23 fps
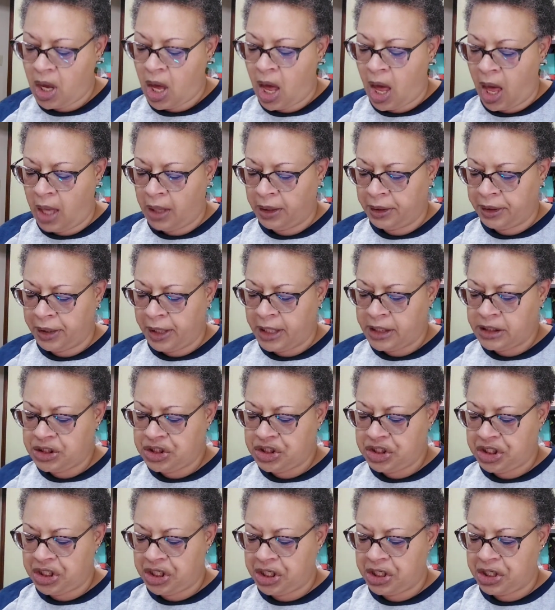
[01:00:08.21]
Holiday
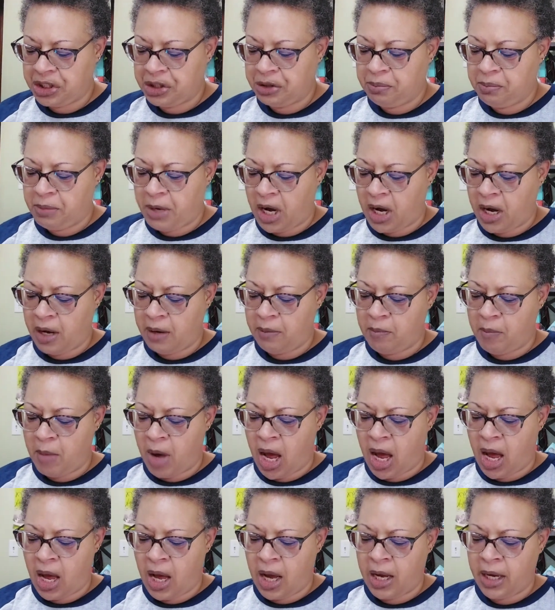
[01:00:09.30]
Cheer by
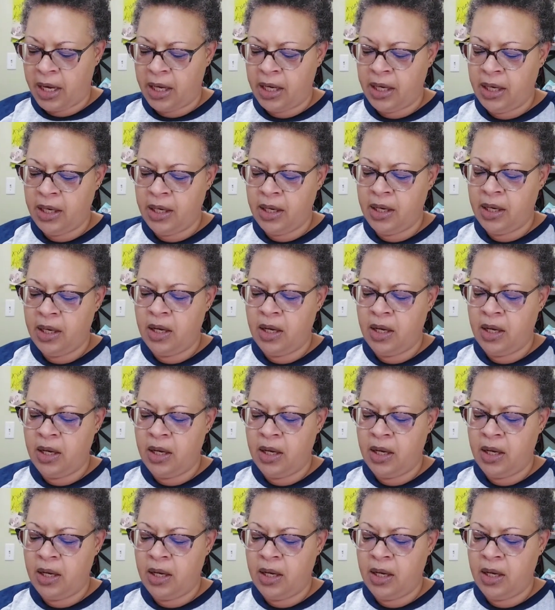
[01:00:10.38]
My